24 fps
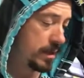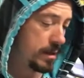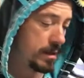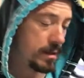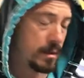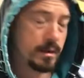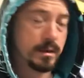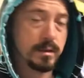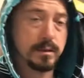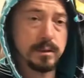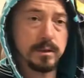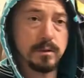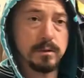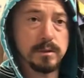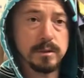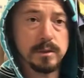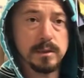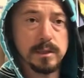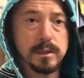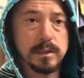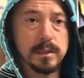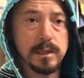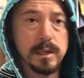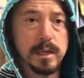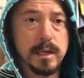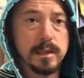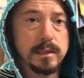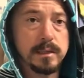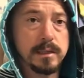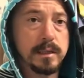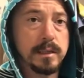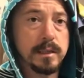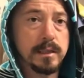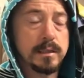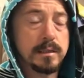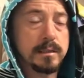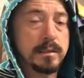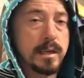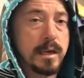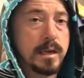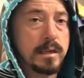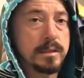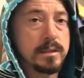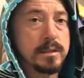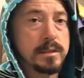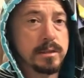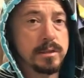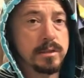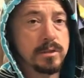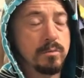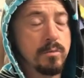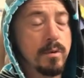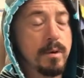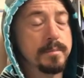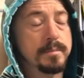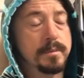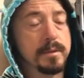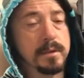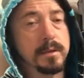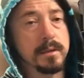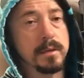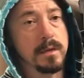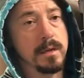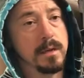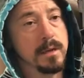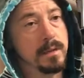The only thing that I did is actually swapped it.